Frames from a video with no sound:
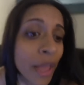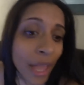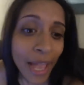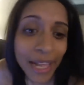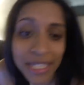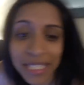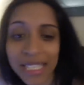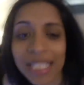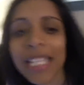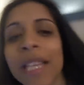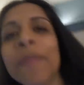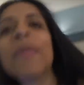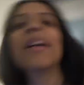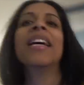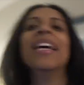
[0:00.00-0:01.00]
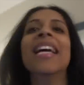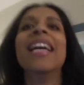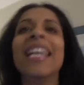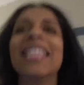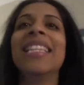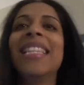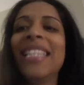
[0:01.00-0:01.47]
and sleep
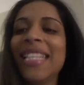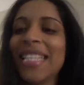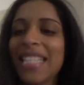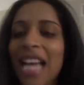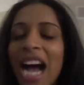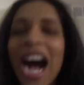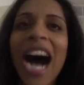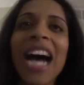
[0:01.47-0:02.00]
in these